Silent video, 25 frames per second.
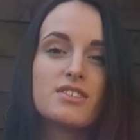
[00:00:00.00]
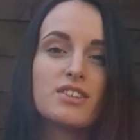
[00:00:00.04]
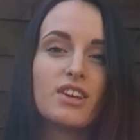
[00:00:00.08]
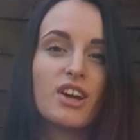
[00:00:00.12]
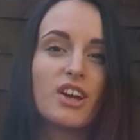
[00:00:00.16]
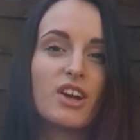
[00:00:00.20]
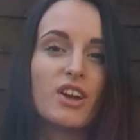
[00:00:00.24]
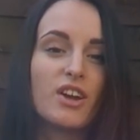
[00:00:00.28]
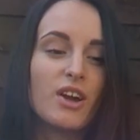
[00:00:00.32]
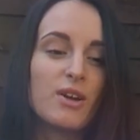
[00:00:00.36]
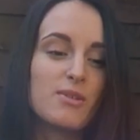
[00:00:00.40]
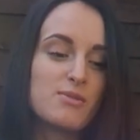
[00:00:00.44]

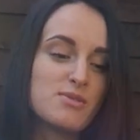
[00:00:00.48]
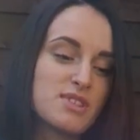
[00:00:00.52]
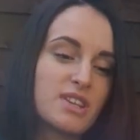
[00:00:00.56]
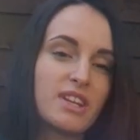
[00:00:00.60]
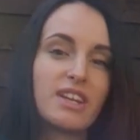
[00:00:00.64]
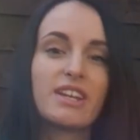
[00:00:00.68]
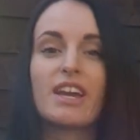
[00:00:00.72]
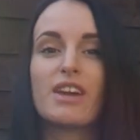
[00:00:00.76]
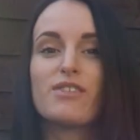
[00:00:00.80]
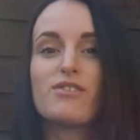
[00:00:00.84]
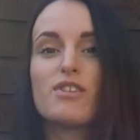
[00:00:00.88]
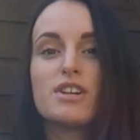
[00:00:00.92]
so I'm
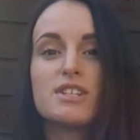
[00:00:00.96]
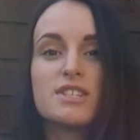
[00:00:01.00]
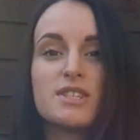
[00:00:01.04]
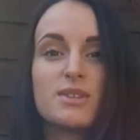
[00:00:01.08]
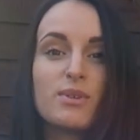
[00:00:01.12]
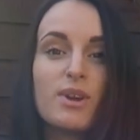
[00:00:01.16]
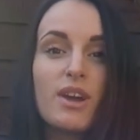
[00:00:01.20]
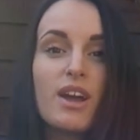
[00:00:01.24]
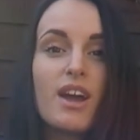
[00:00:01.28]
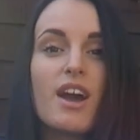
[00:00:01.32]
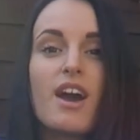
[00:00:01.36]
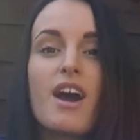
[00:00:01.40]
just going to get right
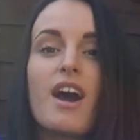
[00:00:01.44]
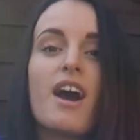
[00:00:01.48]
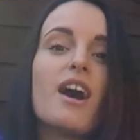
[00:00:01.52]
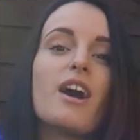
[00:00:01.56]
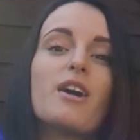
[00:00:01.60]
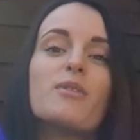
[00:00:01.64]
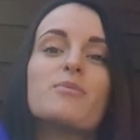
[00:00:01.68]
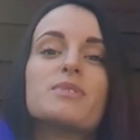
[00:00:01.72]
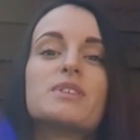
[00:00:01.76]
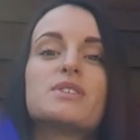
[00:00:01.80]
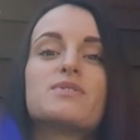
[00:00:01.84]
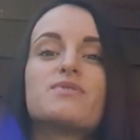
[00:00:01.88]
to
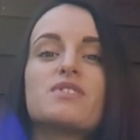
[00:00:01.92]
it.